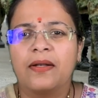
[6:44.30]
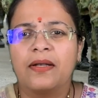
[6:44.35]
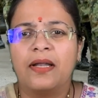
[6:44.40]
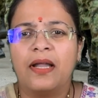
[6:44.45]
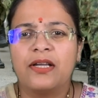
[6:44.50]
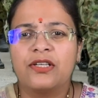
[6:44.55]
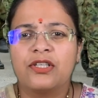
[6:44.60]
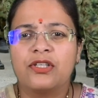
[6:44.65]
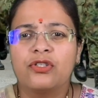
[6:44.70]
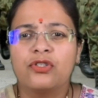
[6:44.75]

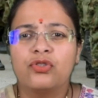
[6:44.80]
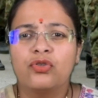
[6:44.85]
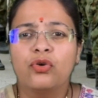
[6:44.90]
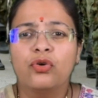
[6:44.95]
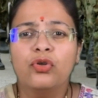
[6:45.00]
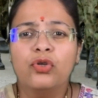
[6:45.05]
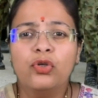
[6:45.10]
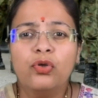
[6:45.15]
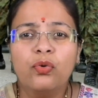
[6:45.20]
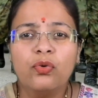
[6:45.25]
Nations should
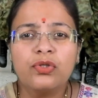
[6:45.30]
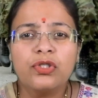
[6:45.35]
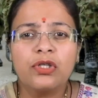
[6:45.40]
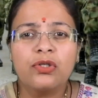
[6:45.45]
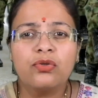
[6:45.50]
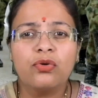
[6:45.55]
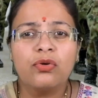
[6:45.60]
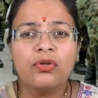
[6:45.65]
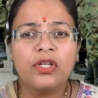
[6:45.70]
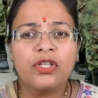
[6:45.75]
use it
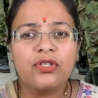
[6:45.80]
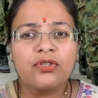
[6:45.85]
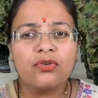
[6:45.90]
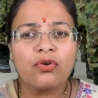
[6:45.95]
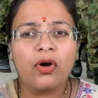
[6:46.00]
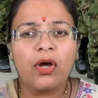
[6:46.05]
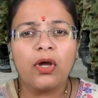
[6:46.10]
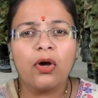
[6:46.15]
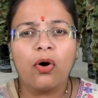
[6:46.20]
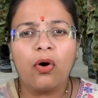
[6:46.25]
to
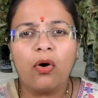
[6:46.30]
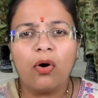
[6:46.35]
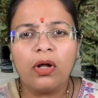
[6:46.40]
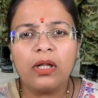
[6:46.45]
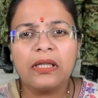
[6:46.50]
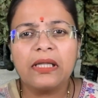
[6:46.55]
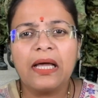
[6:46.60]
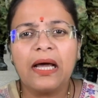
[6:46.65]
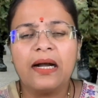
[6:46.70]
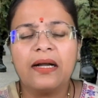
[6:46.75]
destroy all
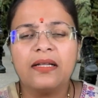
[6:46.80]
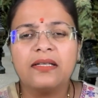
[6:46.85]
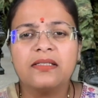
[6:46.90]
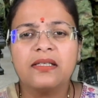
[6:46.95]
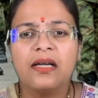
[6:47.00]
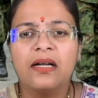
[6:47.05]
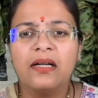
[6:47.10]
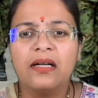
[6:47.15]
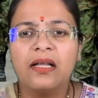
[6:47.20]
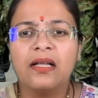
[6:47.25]
that is
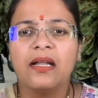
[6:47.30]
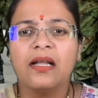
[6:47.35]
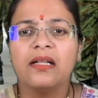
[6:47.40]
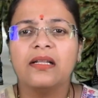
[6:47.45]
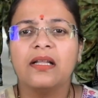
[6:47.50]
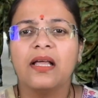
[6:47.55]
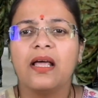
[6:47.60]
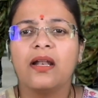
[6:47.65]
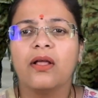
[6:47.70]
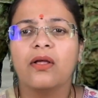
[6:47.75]
hindering
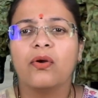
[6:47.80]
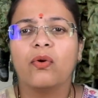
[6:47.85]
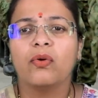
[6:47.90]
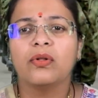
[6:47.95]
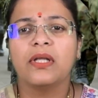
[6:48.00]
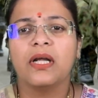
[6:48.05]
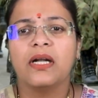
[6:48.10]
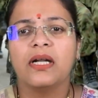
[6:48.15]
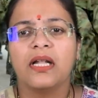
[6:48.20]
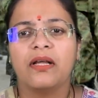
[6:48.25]
their growth
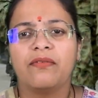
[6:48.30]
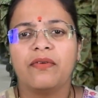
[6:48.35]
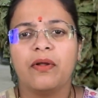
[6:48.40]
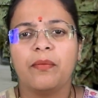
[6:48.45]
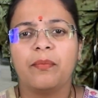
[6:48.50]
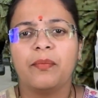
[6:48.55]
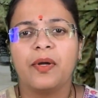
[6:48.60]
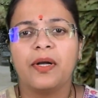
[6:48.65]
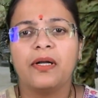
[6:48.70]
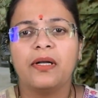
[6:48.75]
and
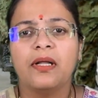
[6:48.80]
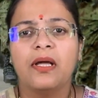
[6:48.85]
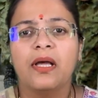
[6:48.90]
development.